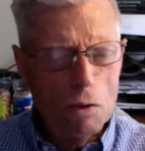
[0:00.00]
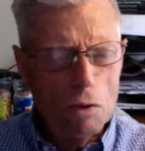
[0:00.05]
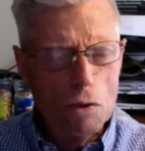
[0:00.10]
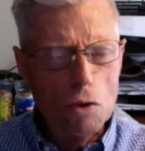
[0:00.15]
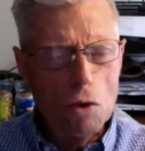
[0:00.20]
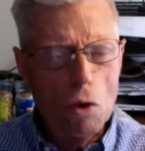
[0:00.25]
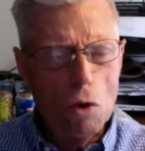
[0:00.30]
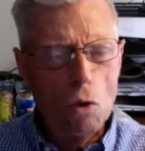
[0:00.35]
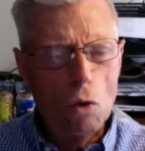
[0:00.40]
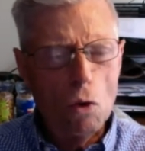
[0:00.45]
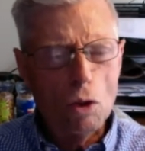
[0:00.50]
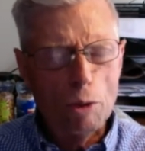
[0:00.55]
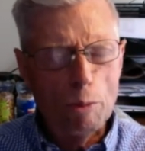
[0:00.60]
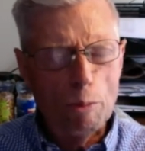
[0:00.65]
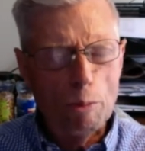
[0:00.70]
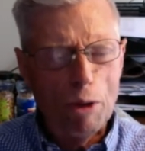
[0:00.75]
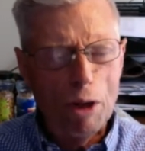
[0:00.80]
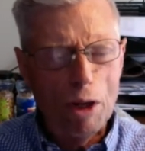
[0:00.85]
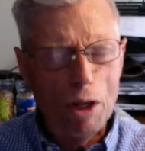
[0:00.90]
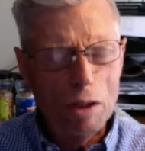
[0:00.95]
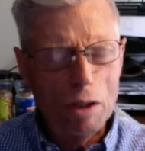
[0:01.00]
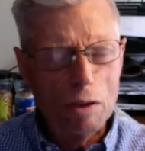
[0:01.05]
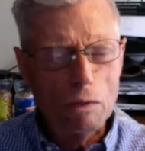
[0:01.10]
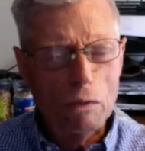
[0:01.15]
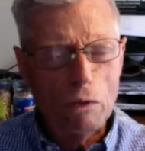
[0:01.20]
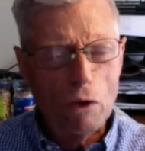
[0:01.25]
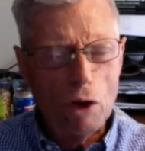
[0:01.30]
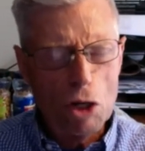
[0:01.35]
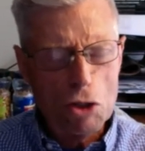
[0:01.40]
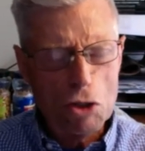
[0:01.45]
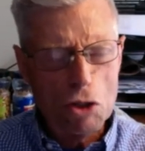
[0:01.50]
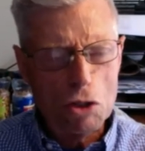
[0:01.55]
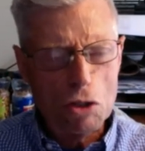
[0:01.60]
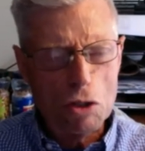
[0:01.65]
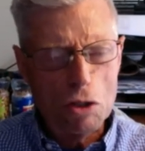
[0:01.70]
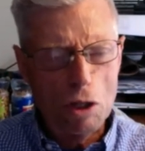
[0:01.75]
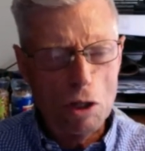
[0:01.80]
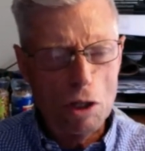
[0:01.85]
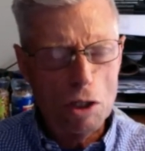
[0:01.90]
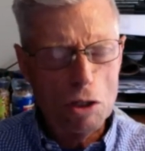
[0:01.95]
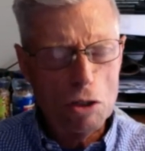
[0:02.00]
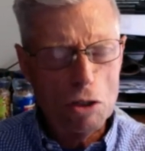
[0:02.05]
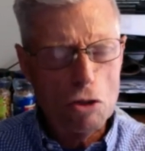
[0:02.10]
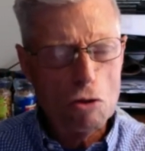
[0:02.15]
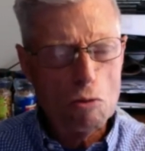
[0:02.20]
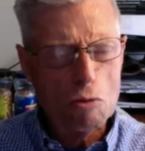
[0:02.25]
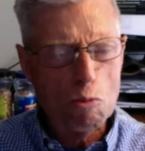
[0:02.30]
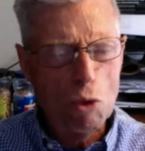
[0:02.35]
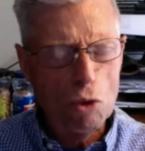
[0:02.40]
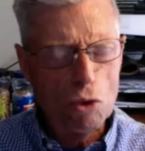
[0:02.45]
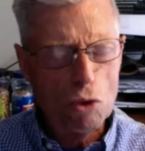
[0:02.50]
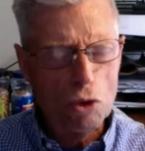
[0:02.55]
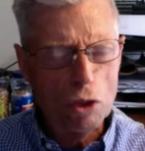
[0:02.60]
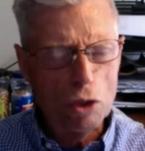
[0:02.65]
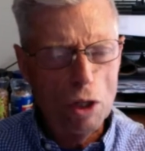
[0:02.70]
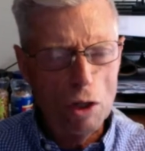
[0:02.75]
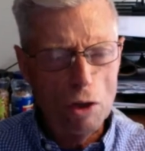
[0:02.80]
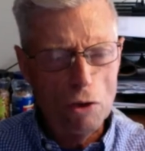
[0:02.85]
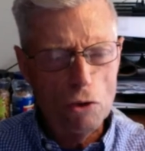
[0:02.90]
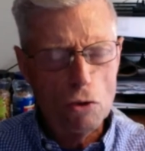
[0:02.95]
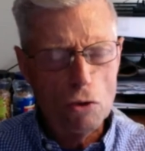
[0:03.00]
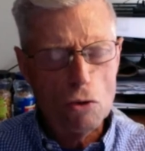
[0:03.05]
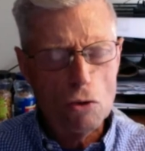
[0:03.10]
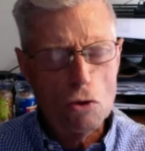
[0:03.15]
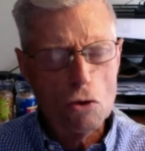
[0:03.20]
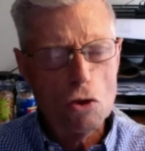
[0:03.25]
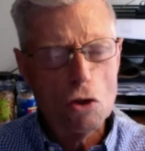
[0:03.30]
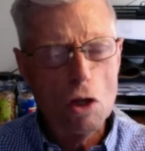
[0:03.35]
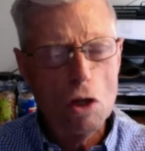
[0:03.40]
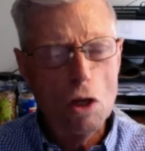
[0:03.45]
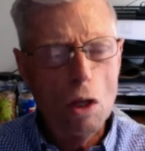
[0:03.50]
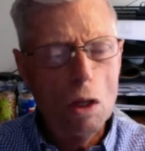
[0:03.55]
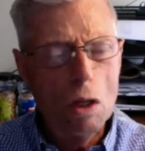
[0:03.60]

the whole impact of rising tides more than others,